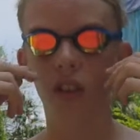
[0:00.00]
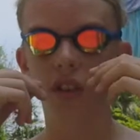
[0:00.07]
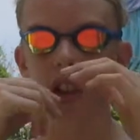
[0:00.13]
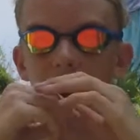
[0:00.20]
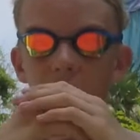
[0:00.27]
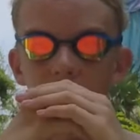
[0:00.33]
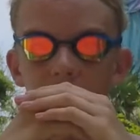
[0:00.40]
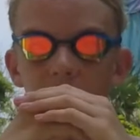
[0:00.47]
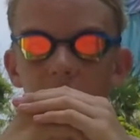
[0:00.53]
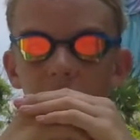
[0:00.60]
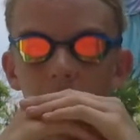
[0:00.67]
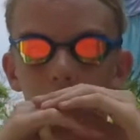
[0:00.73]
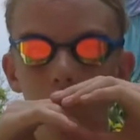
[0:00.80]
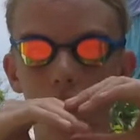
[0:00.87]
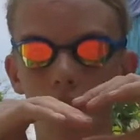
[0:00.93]

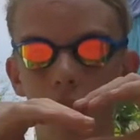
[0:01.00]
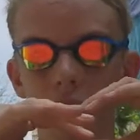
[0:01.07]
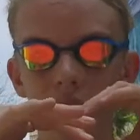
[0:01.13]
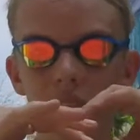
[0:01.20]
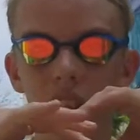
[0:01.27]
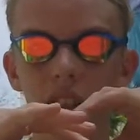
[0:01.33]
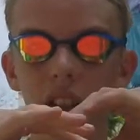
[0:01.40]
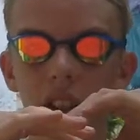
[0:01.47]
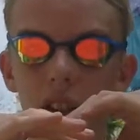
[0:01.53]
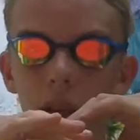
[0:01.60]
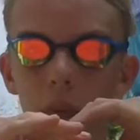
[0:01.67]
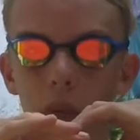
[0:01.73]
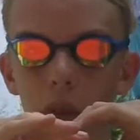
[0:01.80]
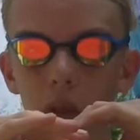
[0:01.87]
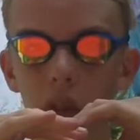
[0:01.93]
slightly brighter
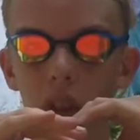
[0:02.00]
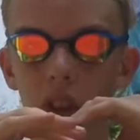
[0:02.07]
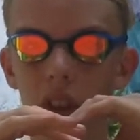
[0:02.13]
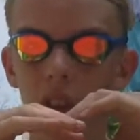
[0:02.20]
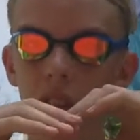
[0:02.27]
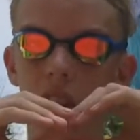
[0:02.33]
mirrored